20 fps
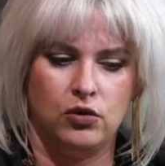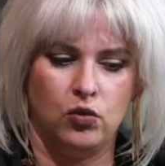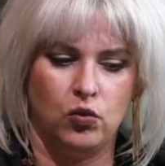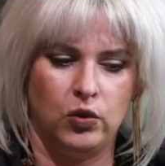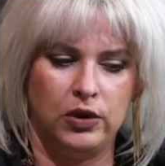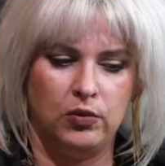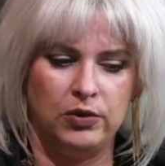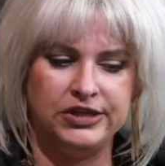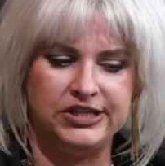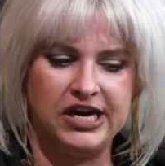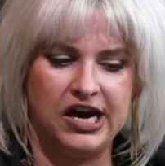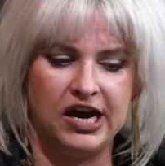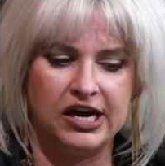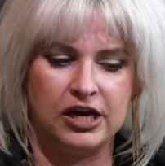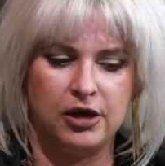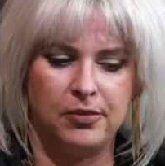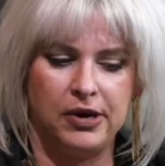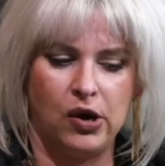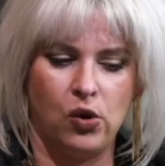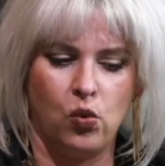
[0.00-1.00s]
when we talk
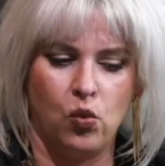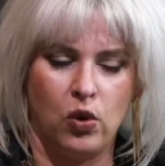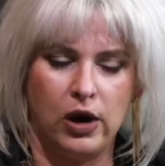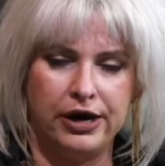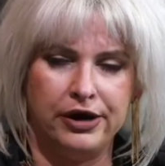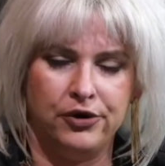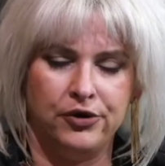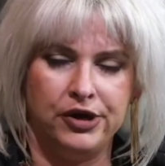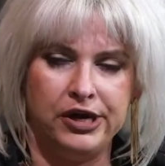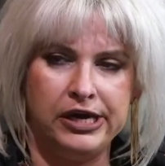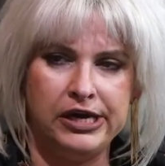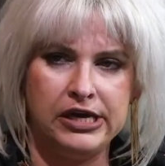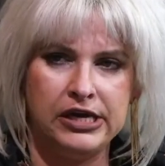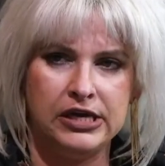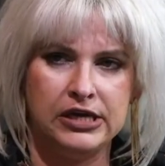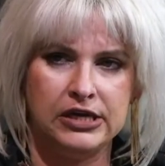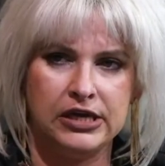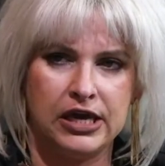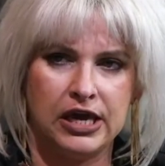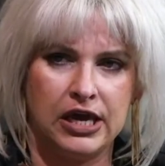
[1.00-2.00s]
about wiring
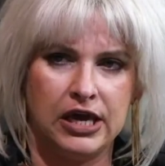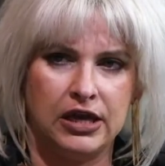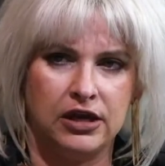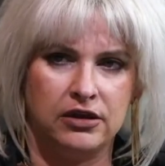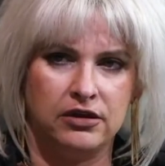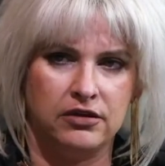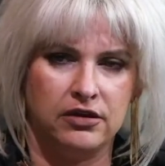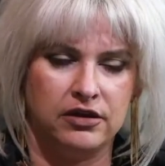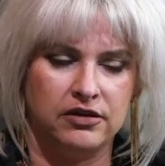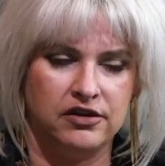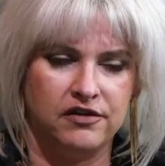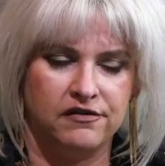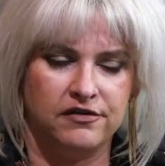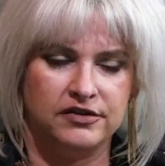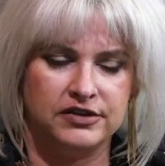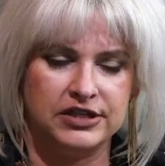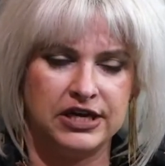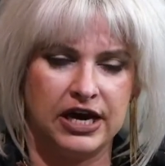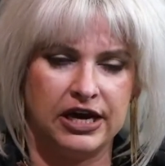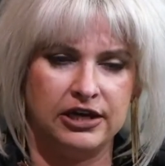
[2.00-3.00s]
and the different
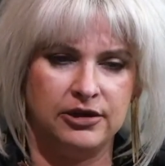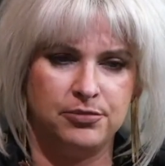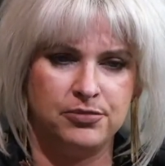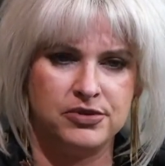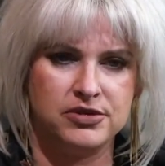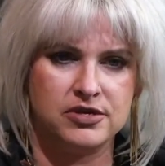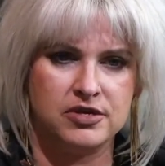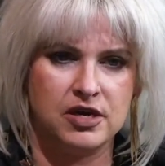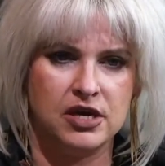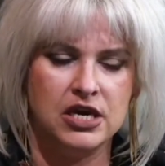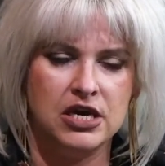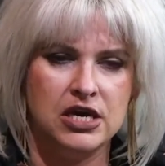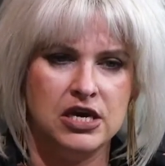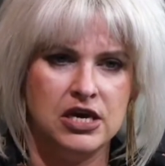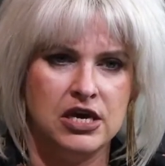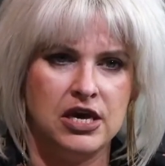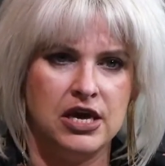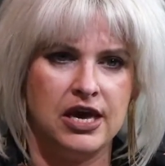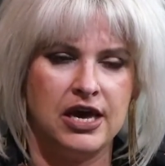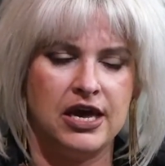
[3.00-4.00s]
types.
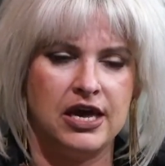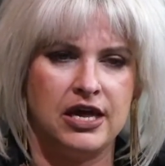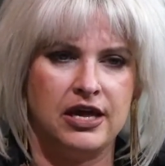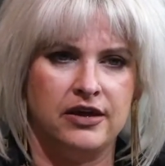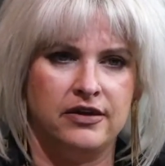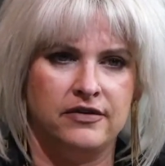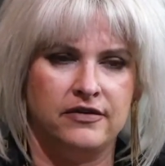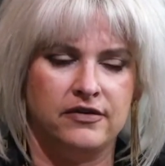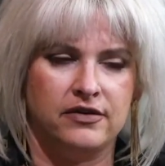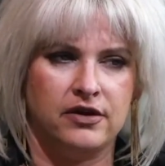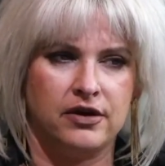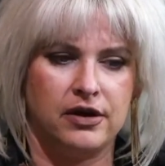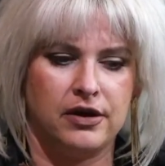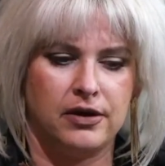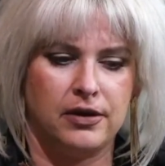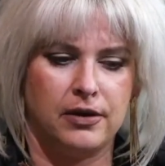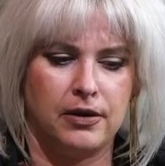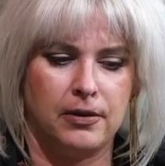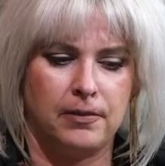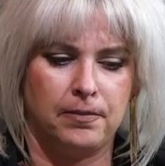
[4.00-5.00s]
And
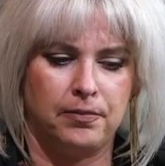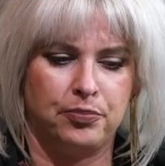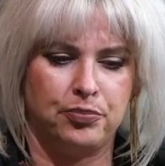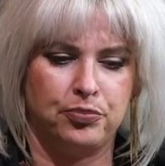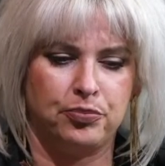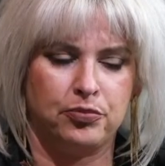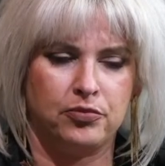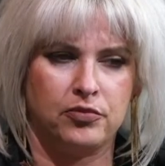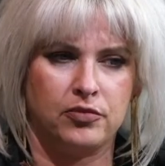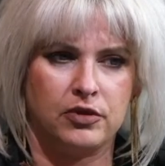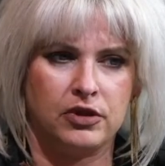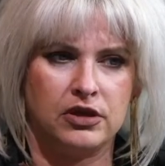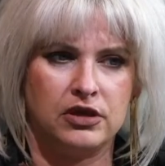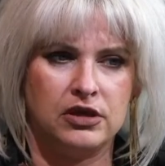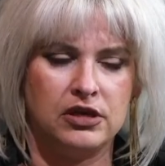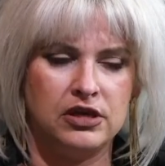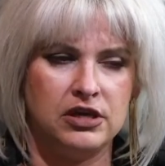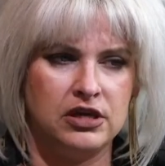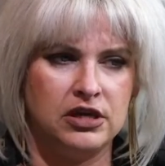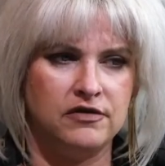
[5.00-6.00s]

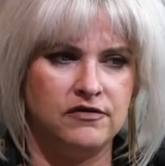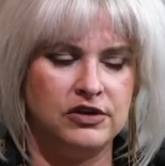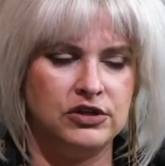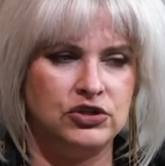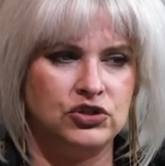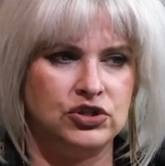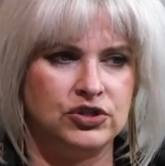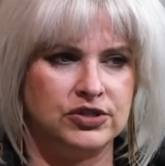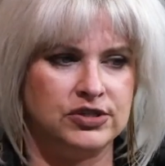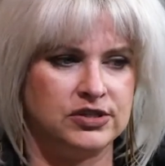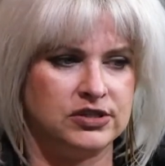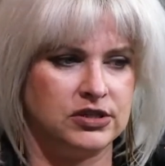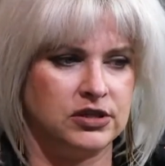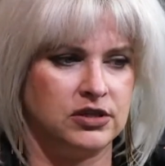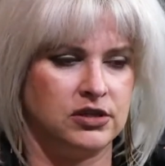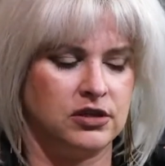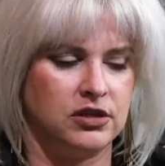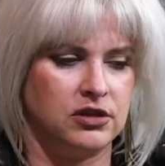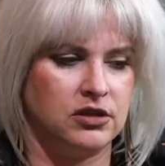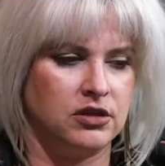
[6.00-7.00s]
even just
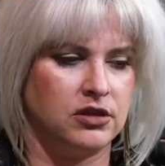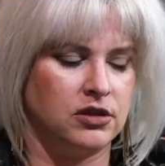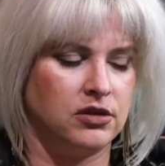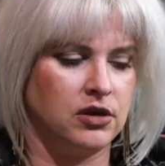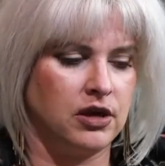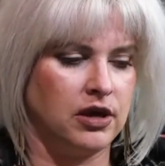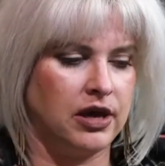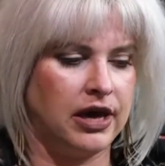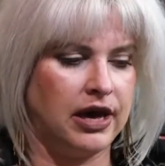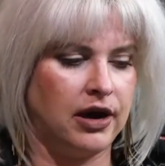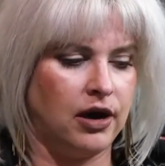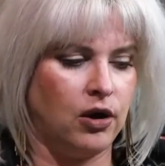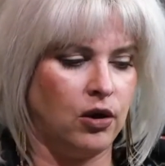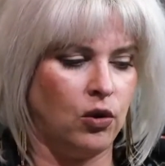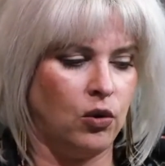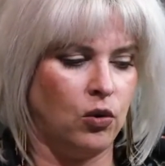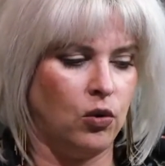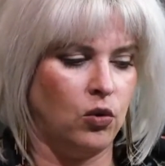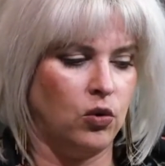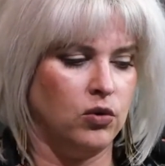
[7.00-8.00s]

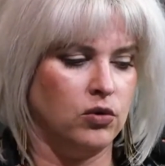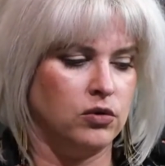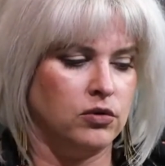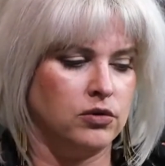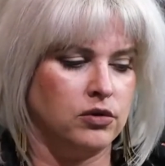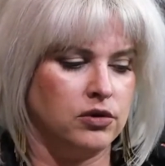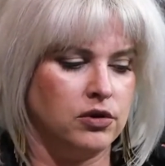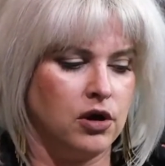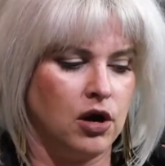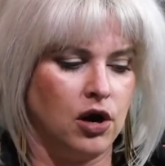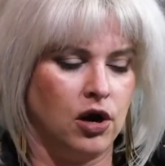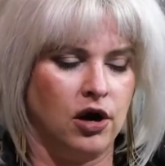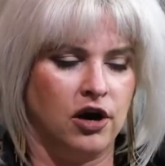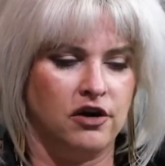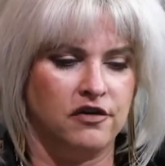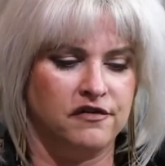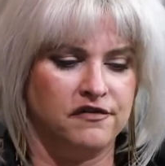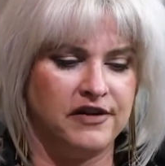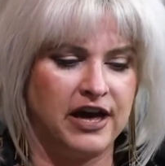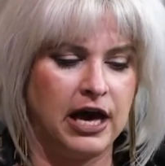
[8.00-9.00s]
how our
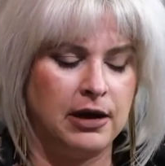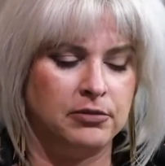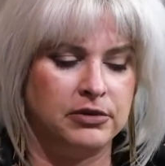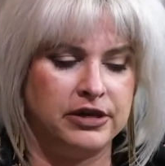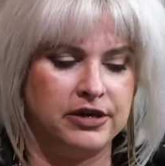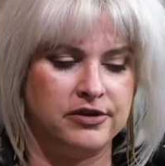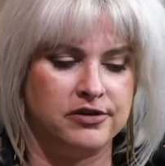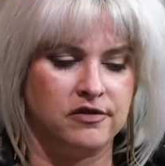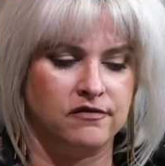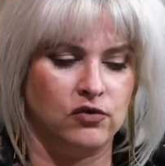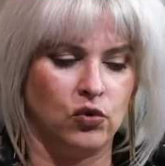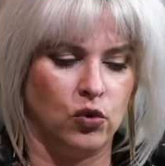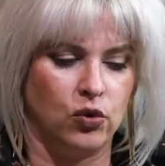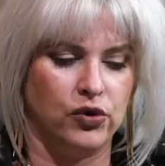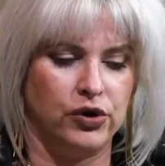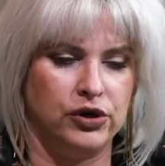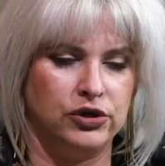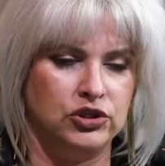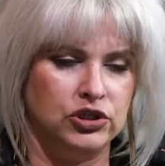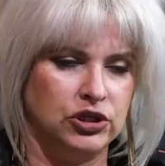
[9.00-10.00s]
families of
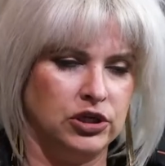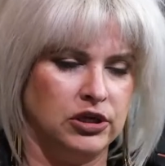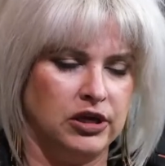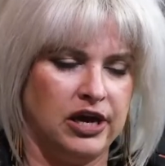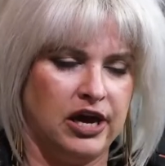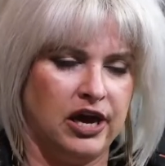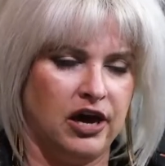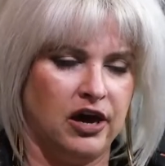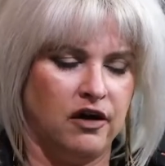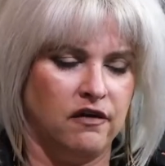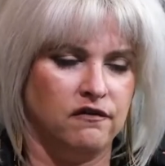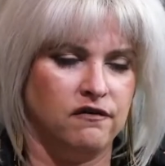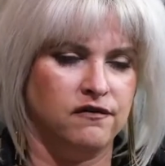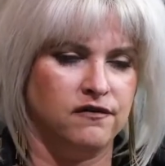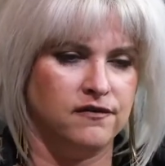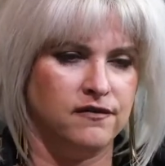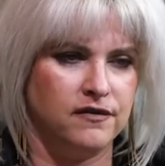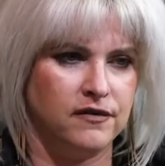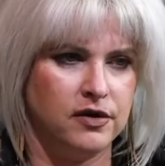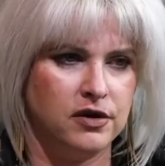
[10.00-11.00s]
origin have
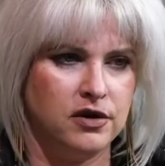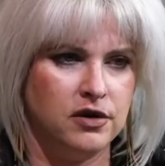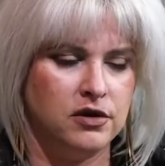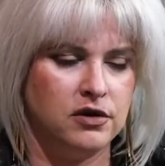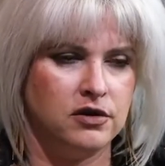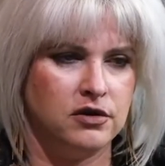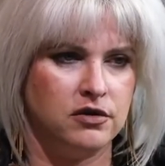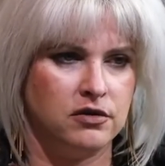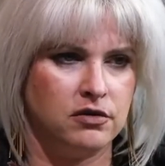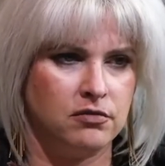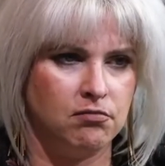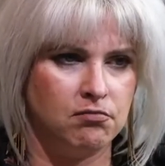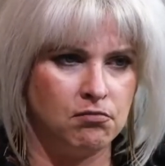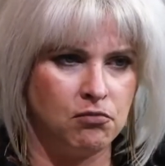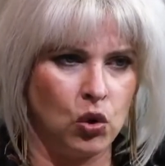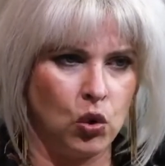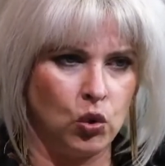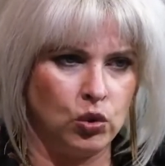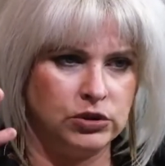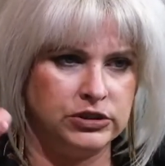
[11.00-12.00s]

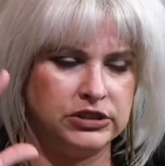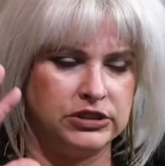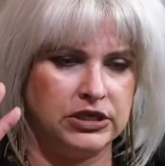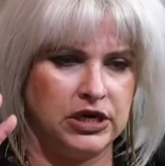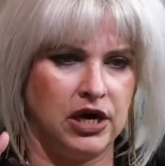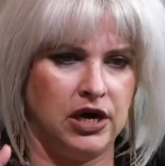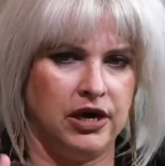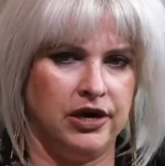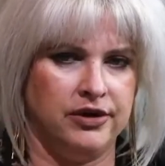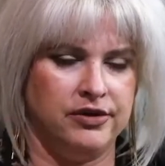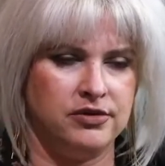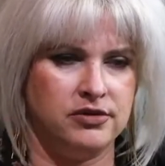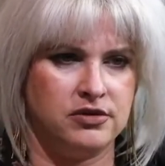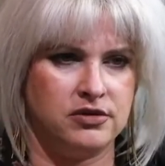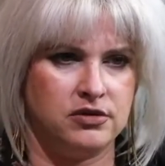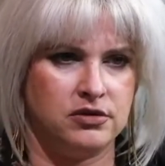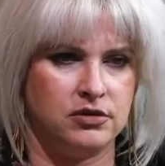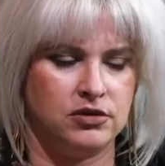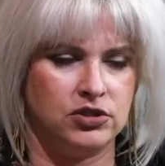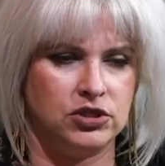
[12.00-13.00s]
molded
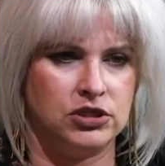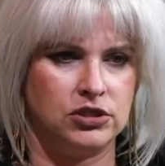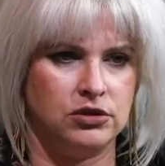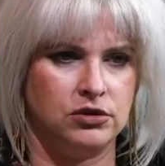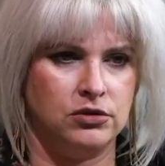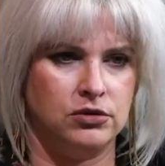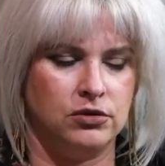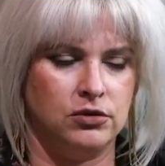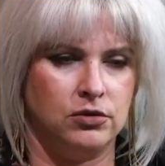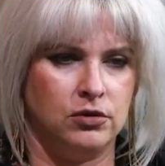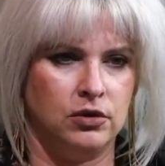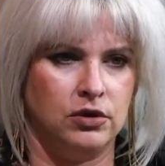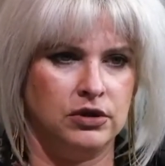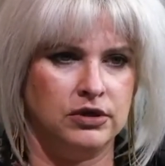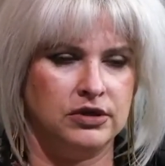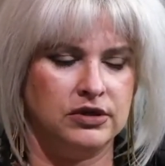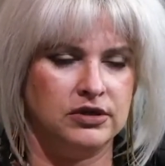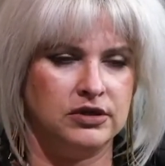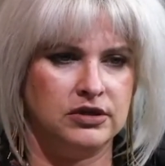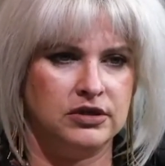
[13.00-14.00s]
us to
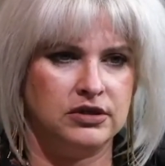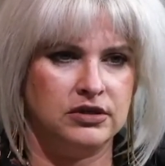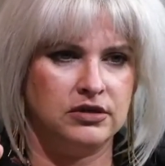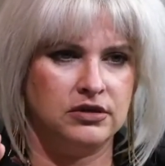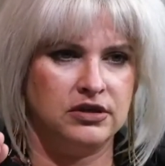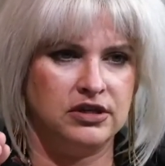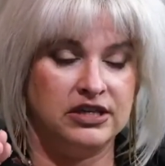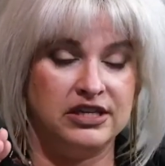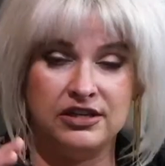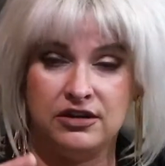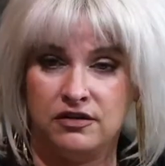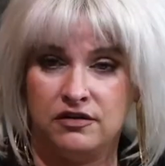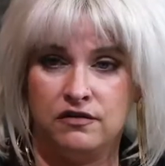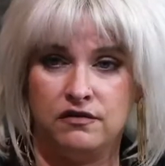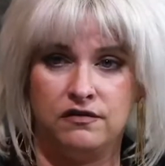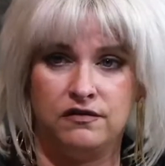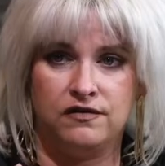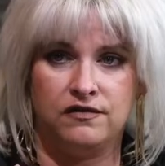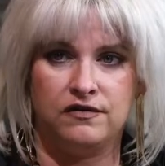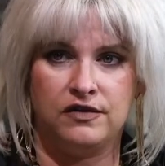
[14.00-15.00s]

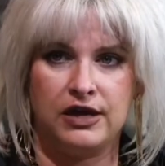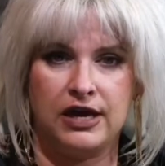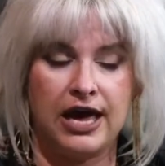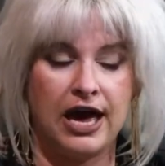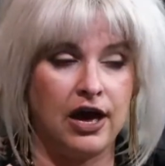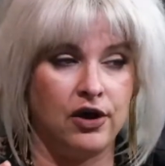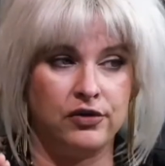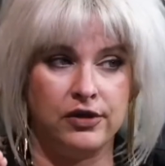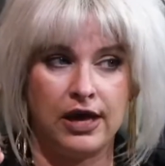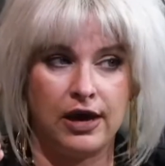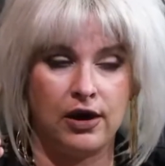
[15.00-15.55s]
give, how